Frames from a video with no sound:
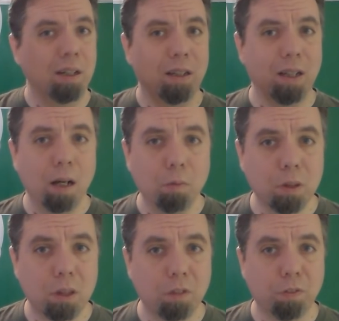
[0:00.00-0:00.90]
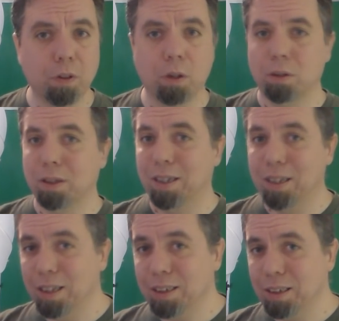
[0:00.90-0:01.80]
That was difficult.
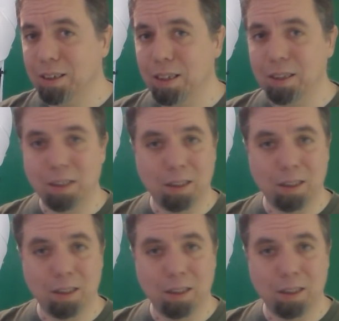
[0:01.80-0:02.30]
This is easy.